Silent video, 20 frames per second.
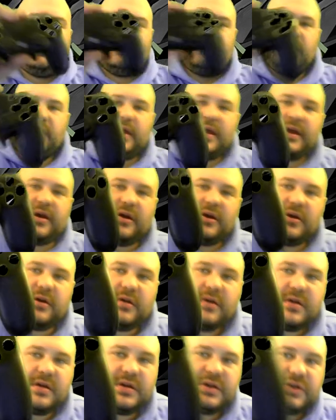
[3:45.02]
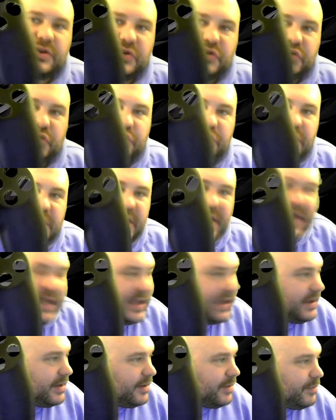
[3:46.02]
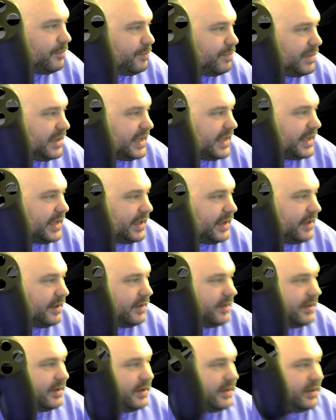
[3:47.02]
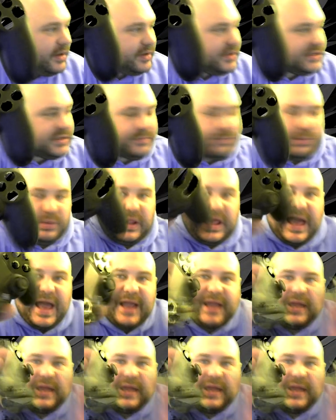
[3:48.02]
There she be. Just black